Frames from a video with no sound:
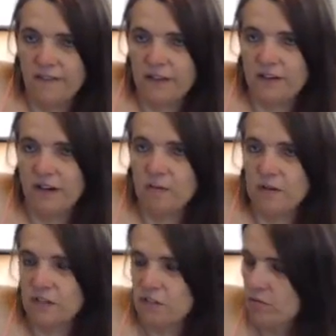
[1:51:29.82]
Now uh,
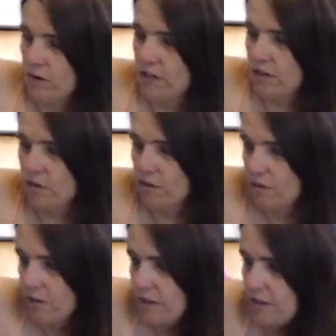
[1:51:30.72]
what's Ronnie
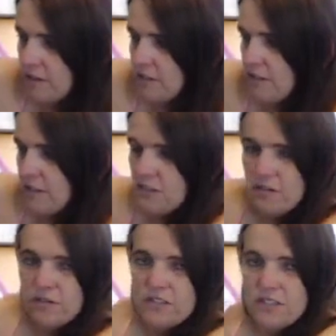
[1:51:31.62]
Coleman? It's it's
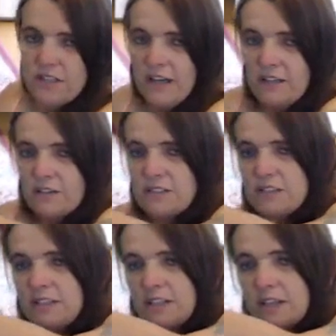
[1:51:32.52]
so sad to
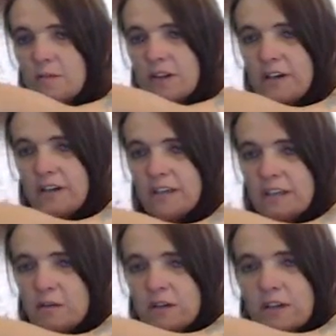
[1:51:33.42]
see him like
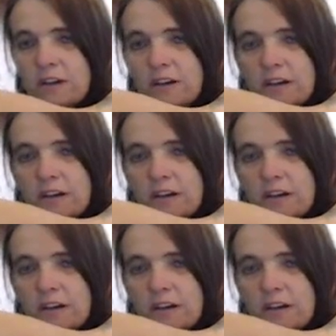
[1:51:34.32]
he